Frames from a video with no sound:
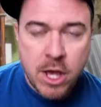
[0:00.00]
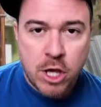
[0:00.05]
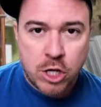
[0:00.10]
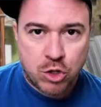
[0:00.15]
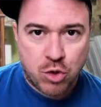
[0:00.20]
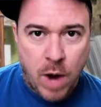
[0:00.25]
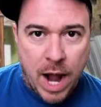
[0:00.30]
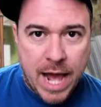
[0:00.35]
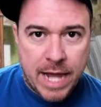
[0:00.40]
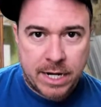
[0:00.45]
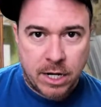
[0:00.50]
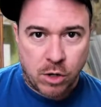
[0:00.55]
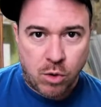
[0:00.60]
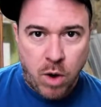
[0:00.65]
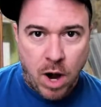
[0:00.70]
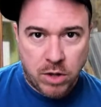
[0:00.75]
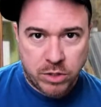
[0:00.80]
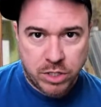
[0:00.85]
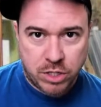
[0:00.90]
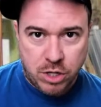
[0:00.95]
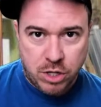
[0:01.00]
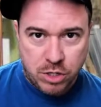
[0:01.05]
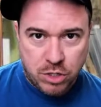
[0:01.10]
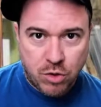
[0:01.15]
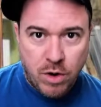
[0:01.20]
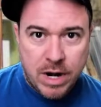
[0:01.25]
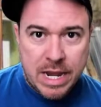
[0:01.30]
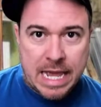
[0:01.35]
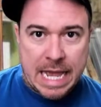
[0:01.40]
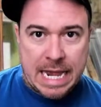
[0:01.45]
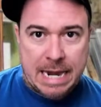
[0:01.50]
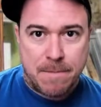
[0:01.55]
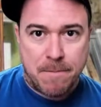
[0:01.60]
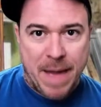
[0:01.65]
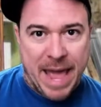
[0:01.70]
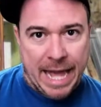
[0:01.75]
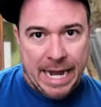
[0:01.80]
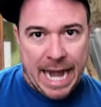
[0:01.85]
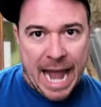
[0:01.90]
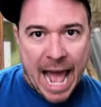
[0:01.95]
trying to cross the street in
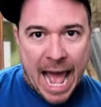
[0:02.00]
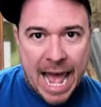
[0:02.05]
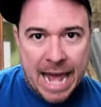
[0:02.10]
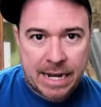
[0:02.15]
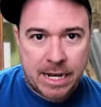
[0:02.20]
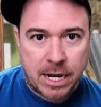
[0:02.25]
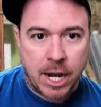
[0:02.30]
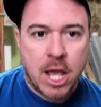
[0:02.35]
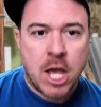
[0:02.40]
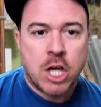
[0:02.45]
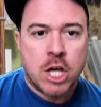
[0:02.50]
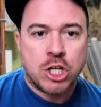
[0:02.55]
Manhattan.